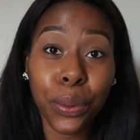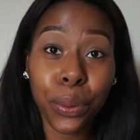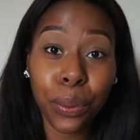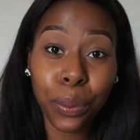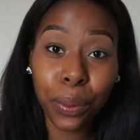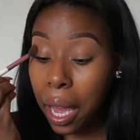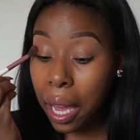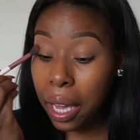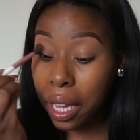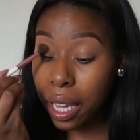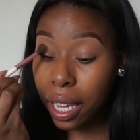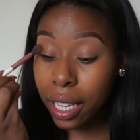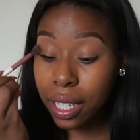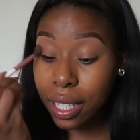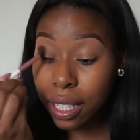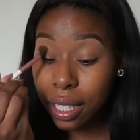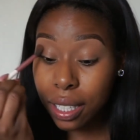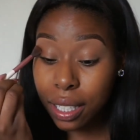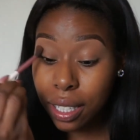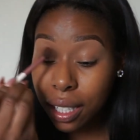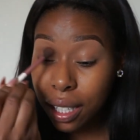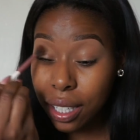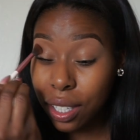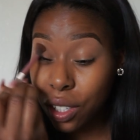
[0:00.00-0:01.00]
I guess
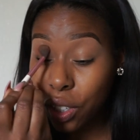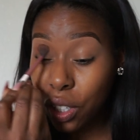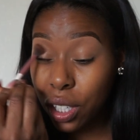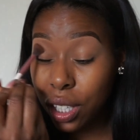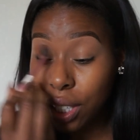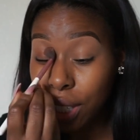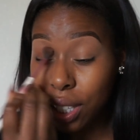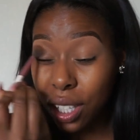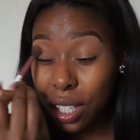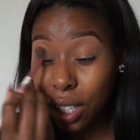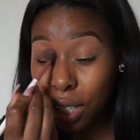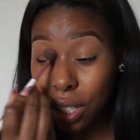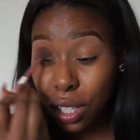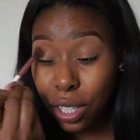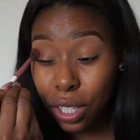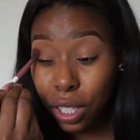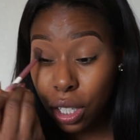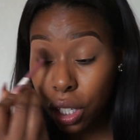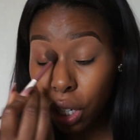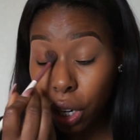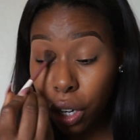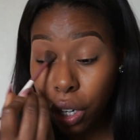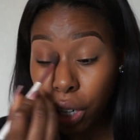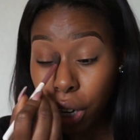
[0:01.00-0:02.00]
let's just
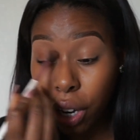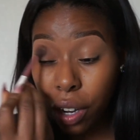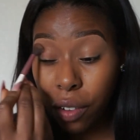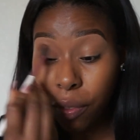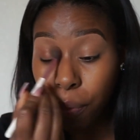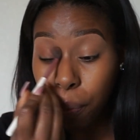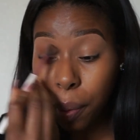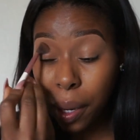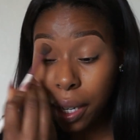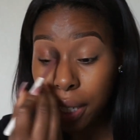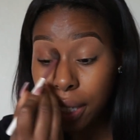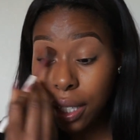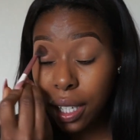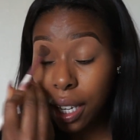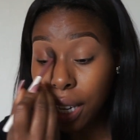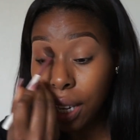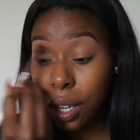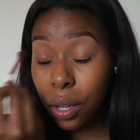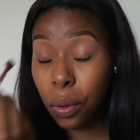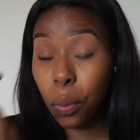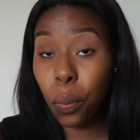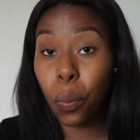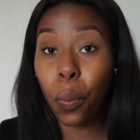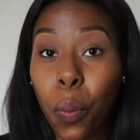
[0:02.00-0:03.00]
start off by
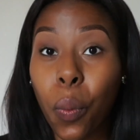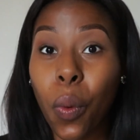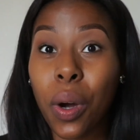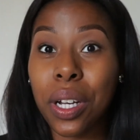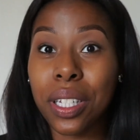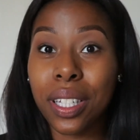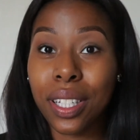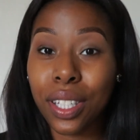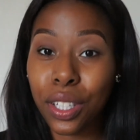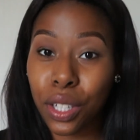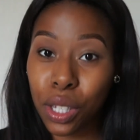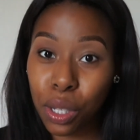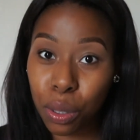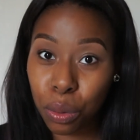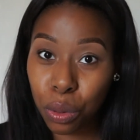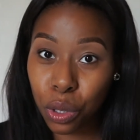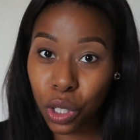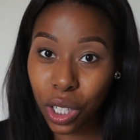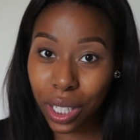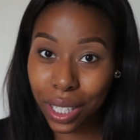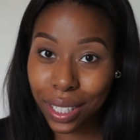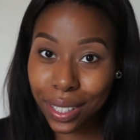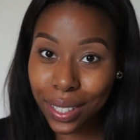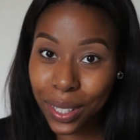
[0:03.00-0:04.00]
saying what's
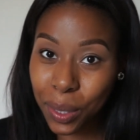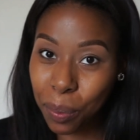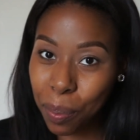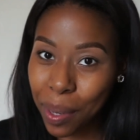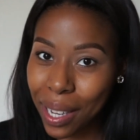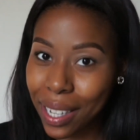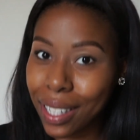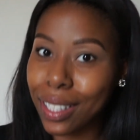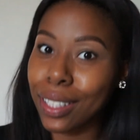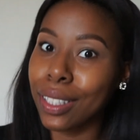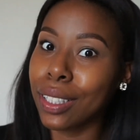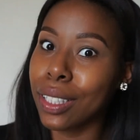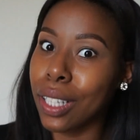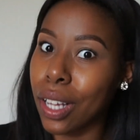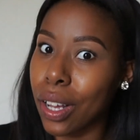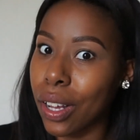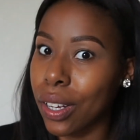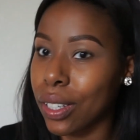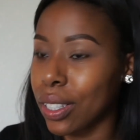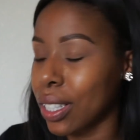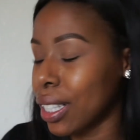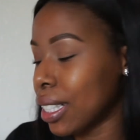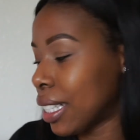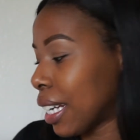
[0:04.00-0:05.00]
Gucci. It's been a
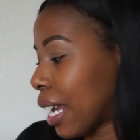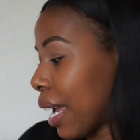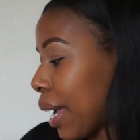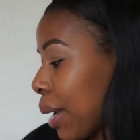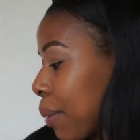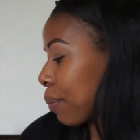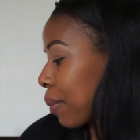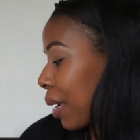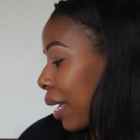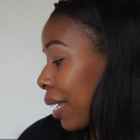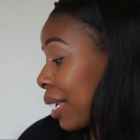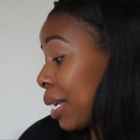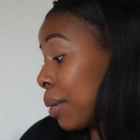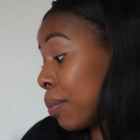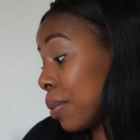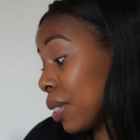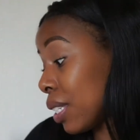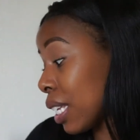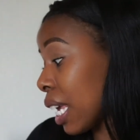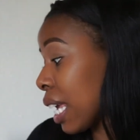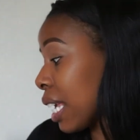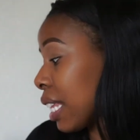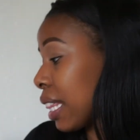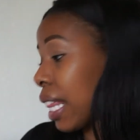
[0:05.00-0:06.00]
long time. I keep
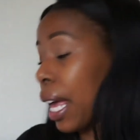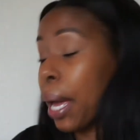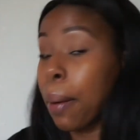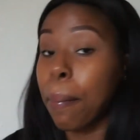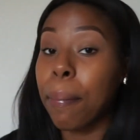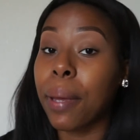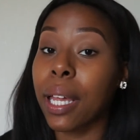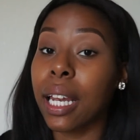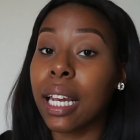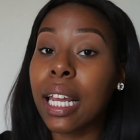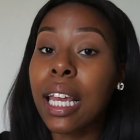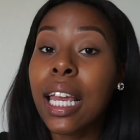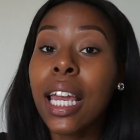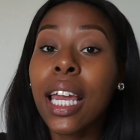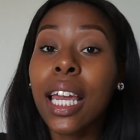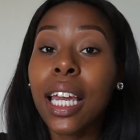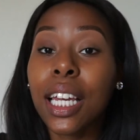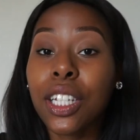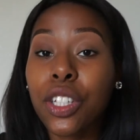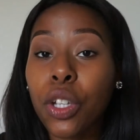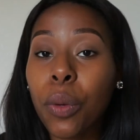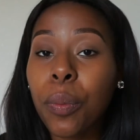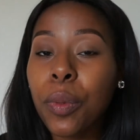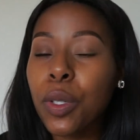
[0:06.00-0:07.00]
saying that, but
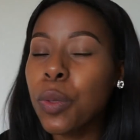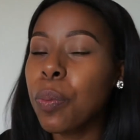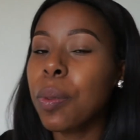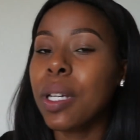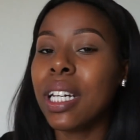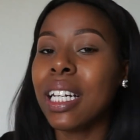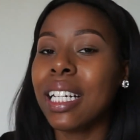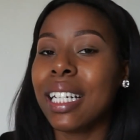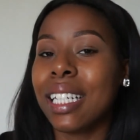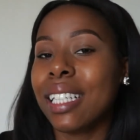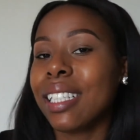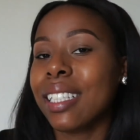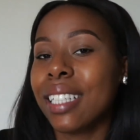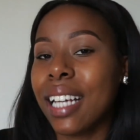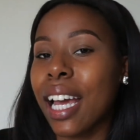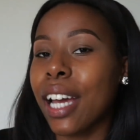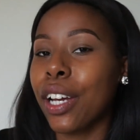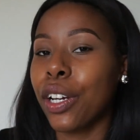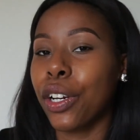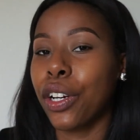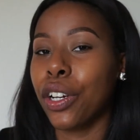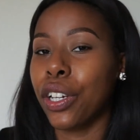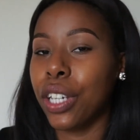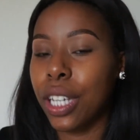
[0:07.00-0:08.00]
it's almost been an
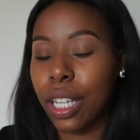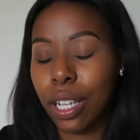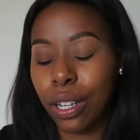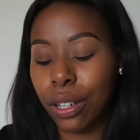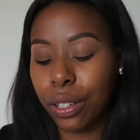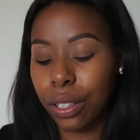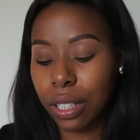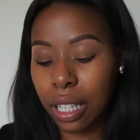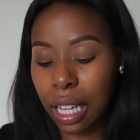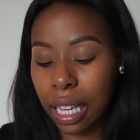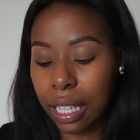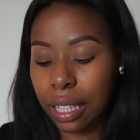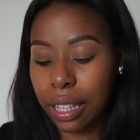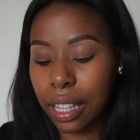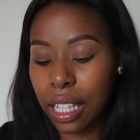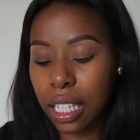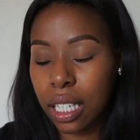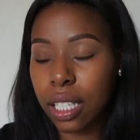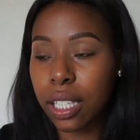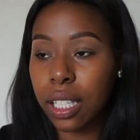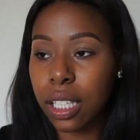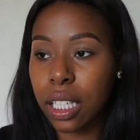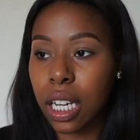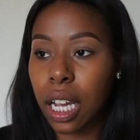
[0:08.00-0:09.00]
entire year. Like
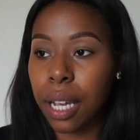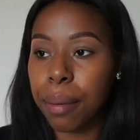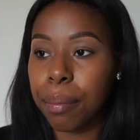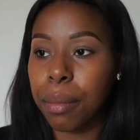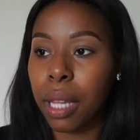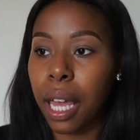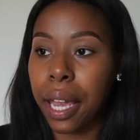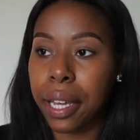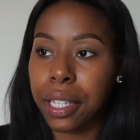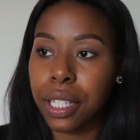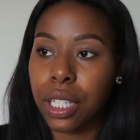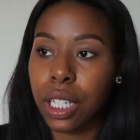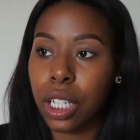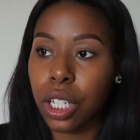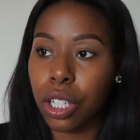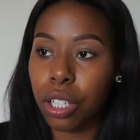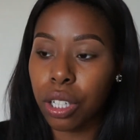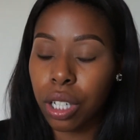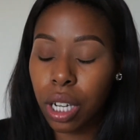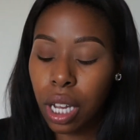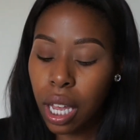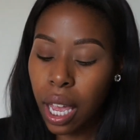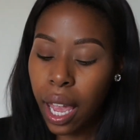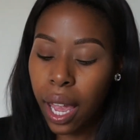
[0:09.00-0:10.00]
this time last
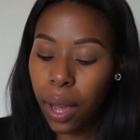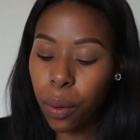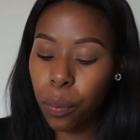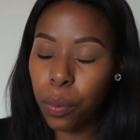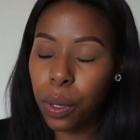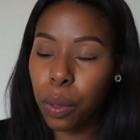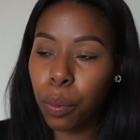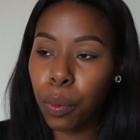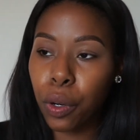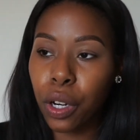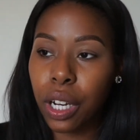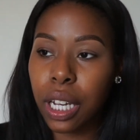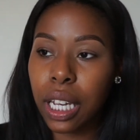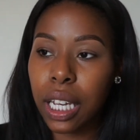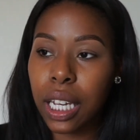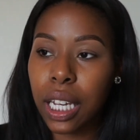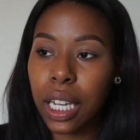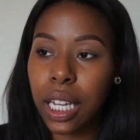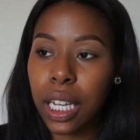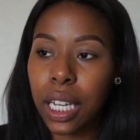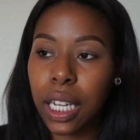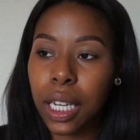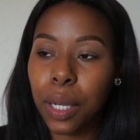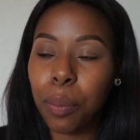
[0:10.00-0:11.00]
year, we were
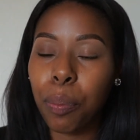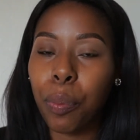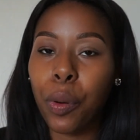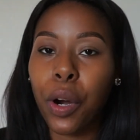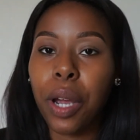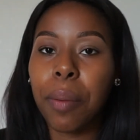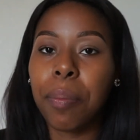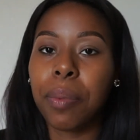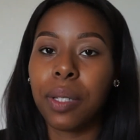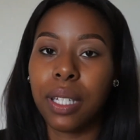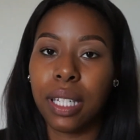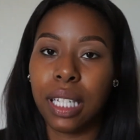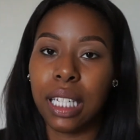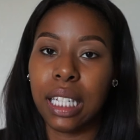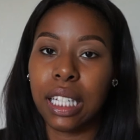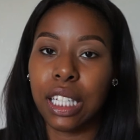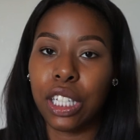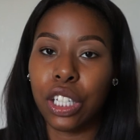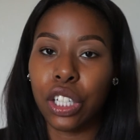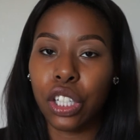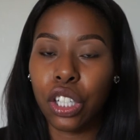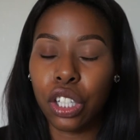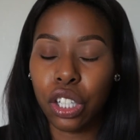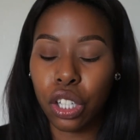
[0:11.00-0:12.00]
in prep
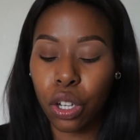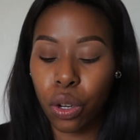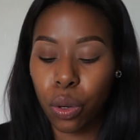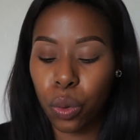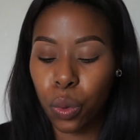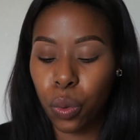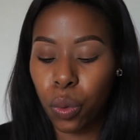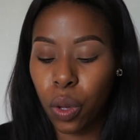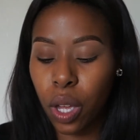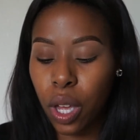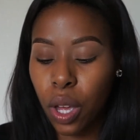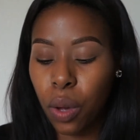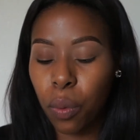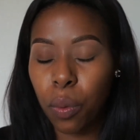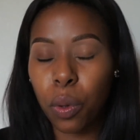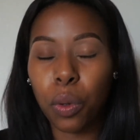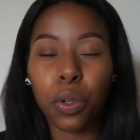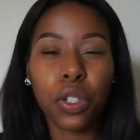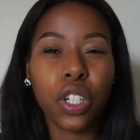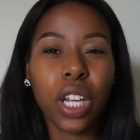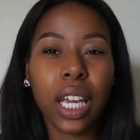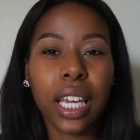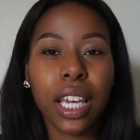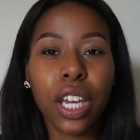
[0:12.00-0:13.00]
season, so we
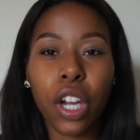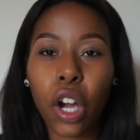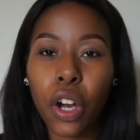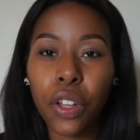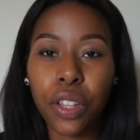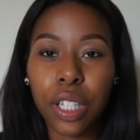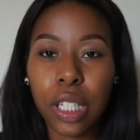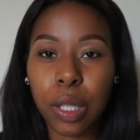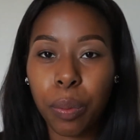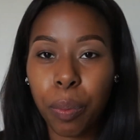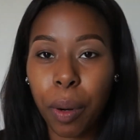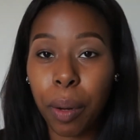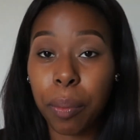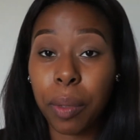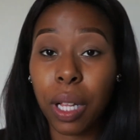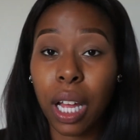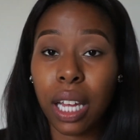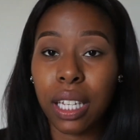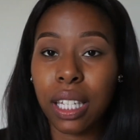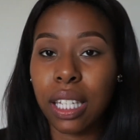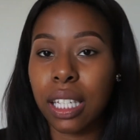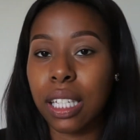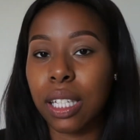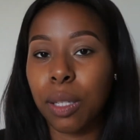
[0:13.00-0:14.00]
were taking all these prep
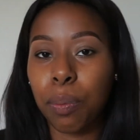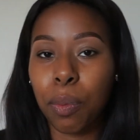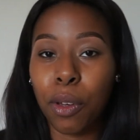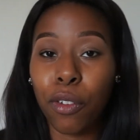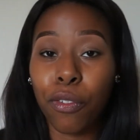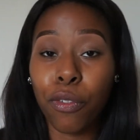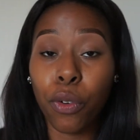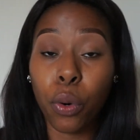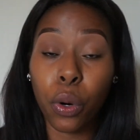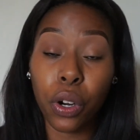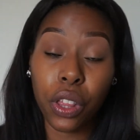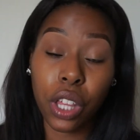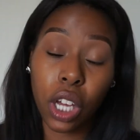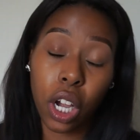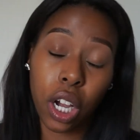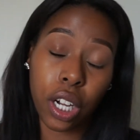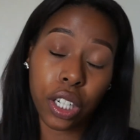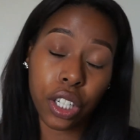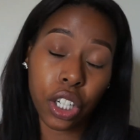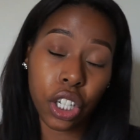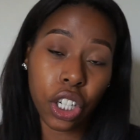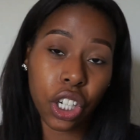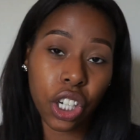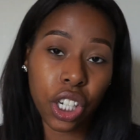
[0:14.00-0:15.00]
classes before the
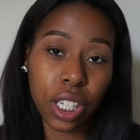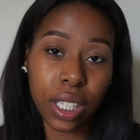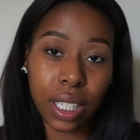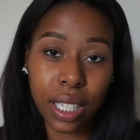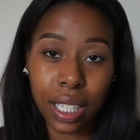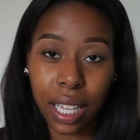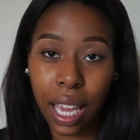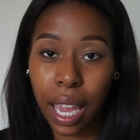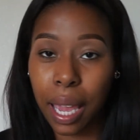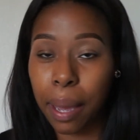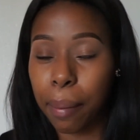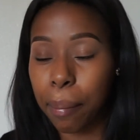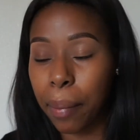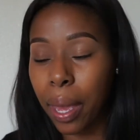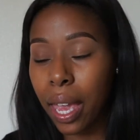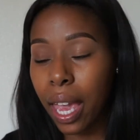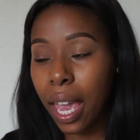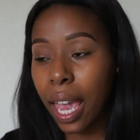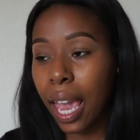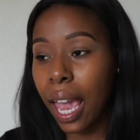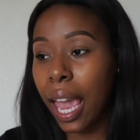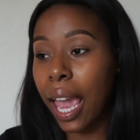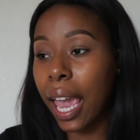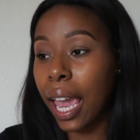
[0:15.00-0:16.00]
auditions came,
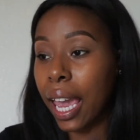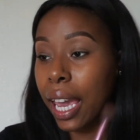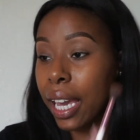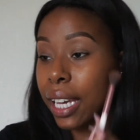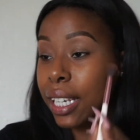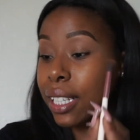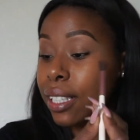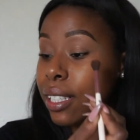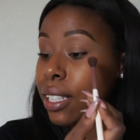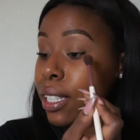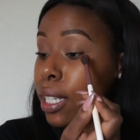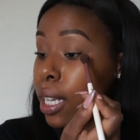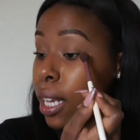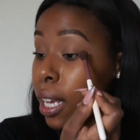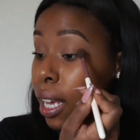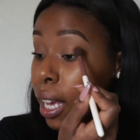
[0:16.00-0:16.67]
and